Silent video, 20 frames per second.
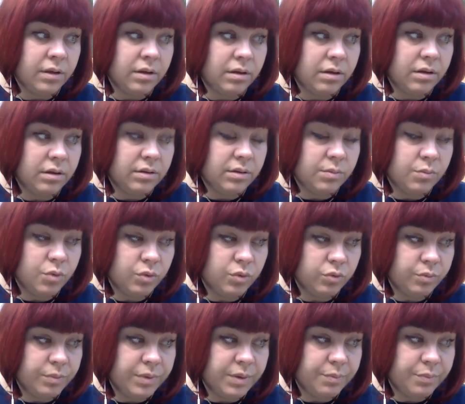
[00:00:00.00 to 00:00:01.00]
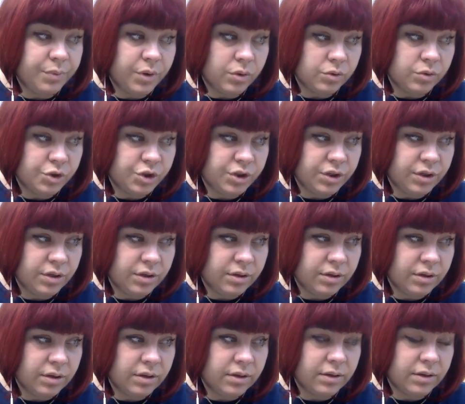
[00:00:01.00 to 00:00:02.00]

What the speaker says: the moon will be approaching